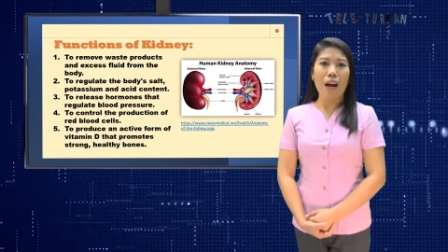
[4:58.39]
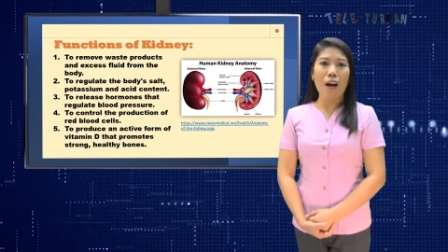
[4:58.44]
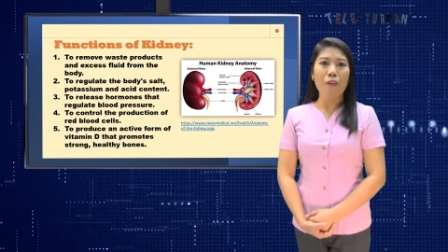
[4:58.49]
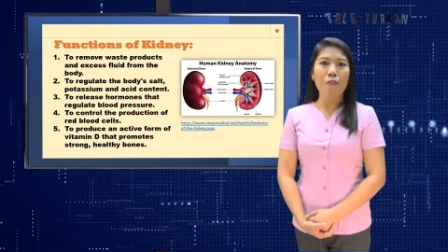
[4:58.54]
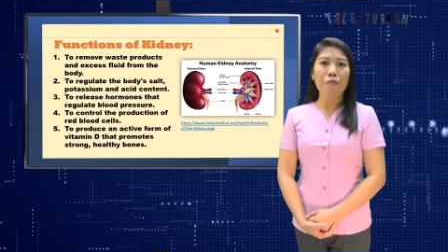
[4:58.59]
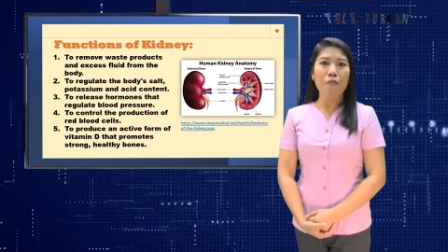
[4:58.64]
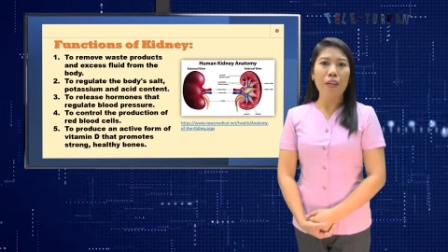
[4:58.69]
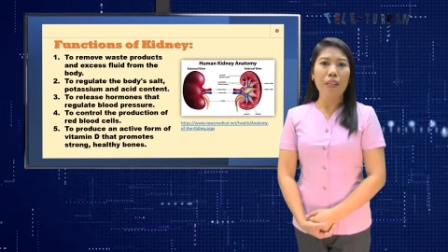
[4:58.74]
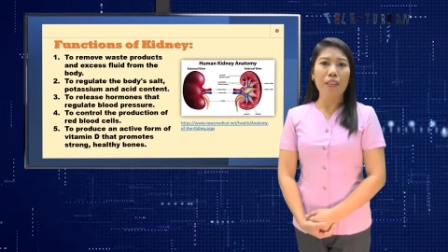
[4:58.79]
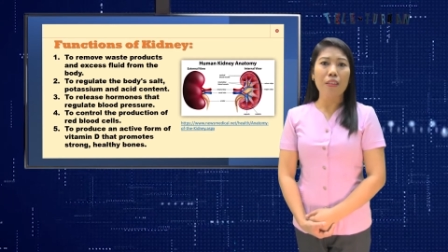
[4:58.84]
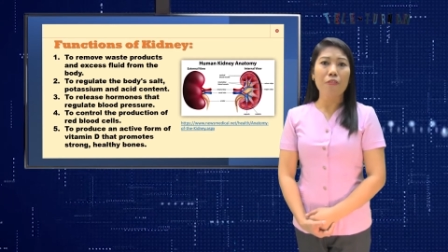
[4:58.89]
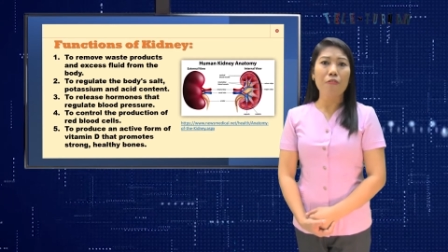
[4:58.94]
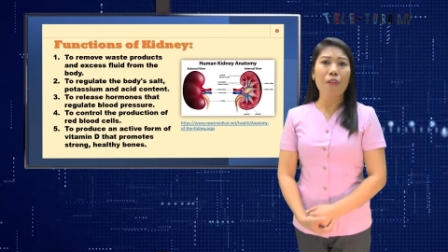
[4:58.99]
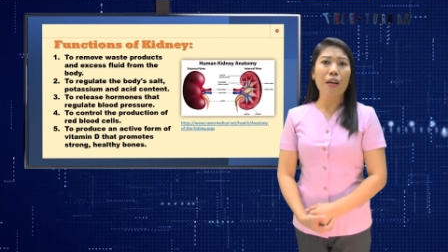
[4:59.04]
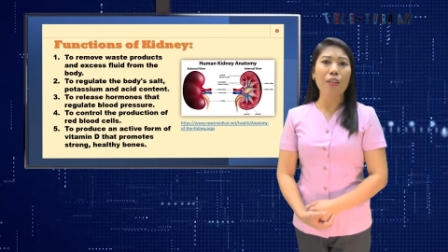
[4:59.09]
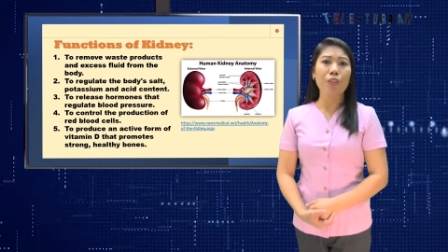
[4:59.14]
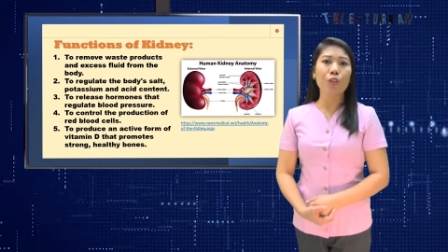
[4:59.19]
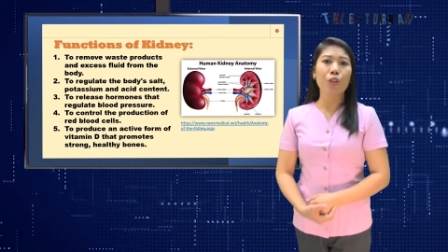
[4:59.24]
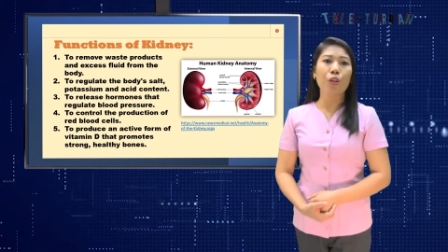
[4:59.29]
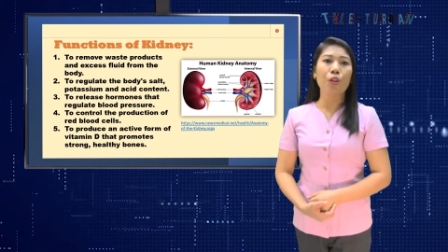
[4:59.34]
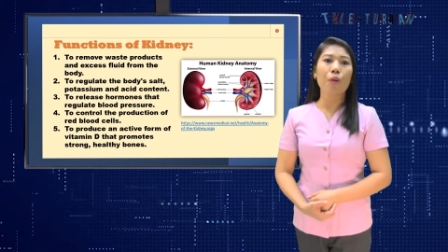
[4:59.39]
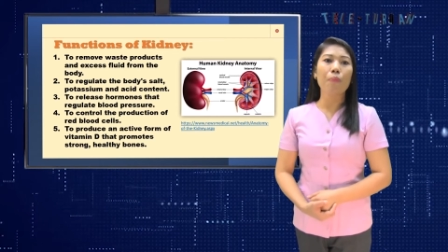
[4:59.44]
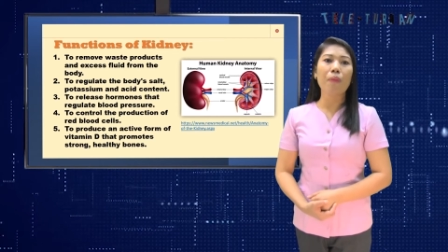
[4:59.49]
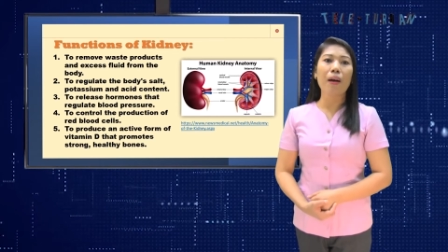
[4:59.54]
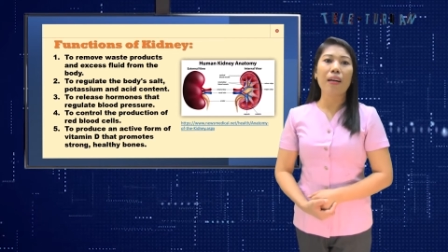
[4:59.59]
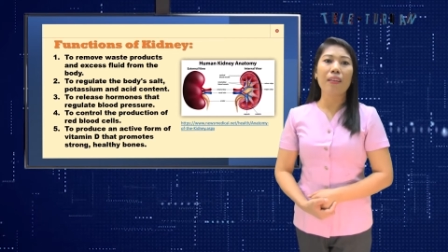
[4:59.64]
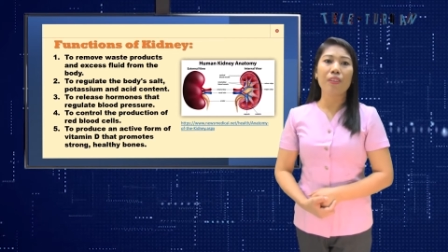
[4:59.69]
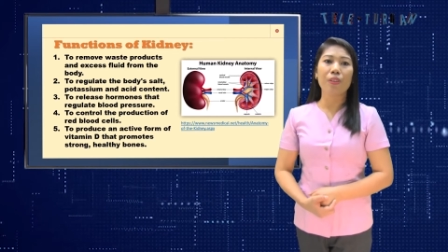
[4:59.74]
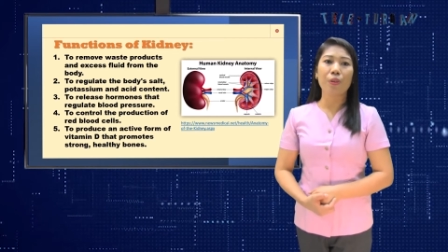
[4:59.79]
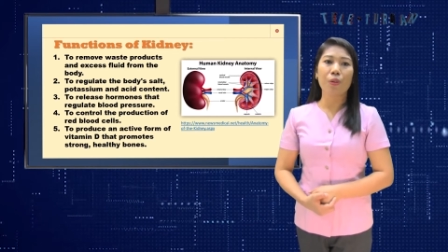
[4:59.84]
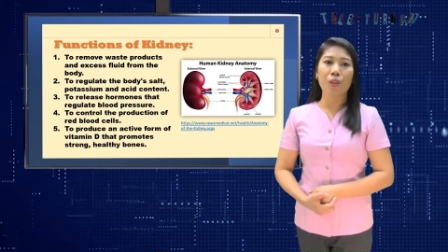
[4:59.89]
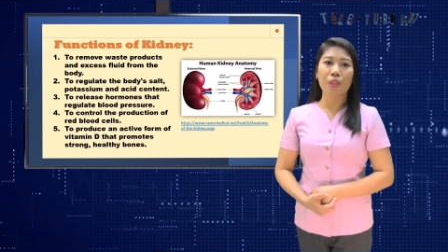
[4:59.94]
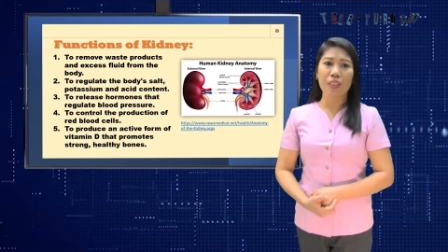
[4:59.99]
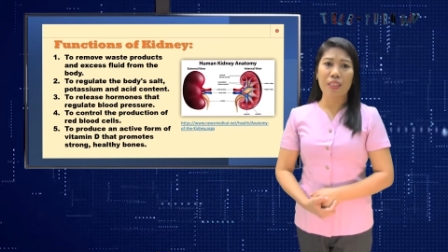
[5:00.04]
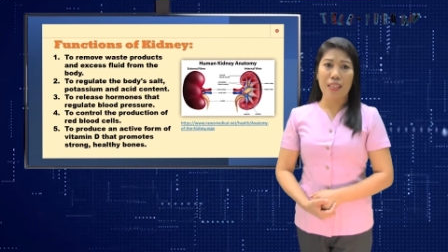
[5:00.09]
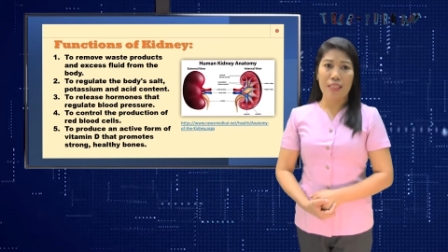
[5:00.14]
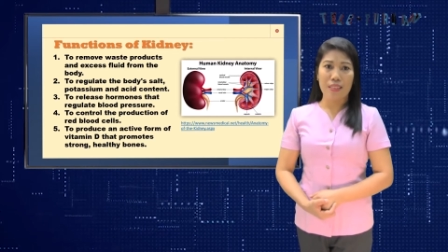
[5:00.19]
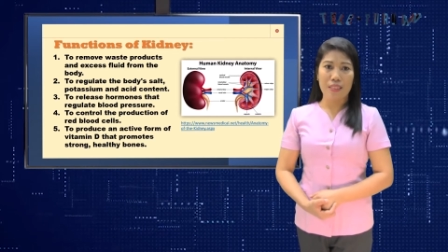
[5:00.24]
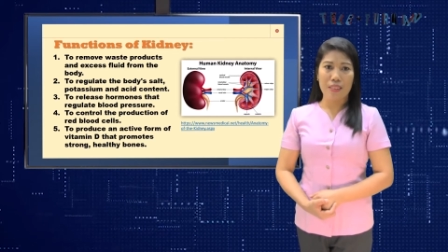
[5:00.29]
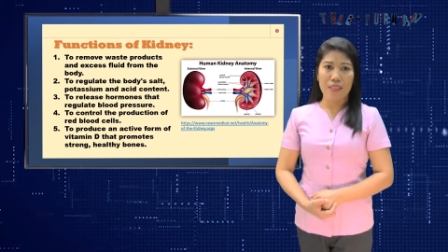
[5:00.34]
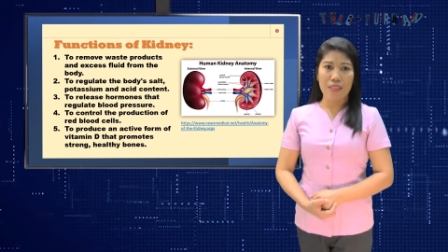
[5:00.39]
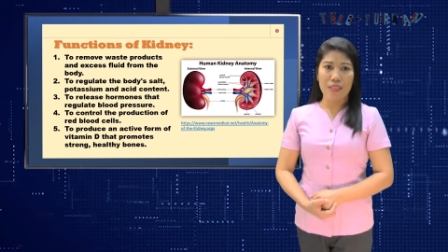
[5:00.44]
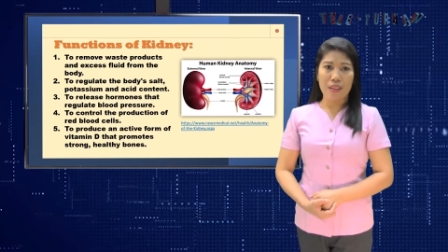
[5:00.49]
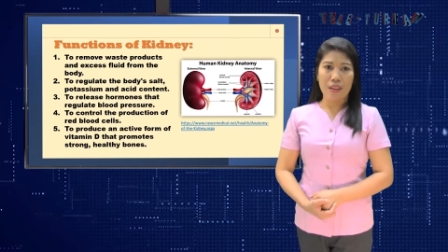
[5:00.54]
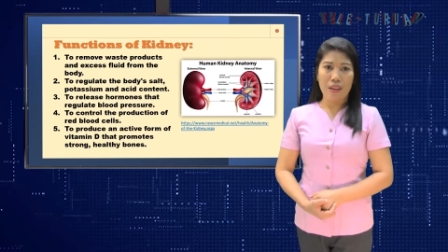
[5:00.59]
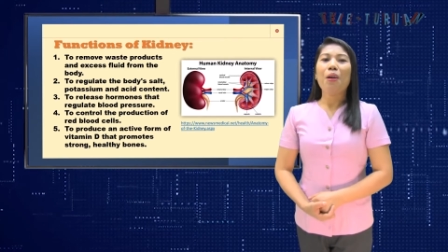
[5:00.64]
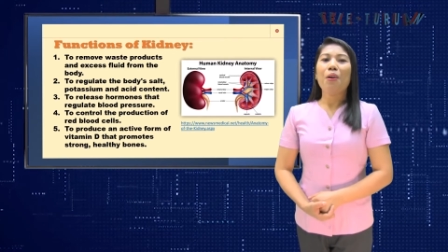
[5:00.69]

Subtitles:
affect the function of other organs.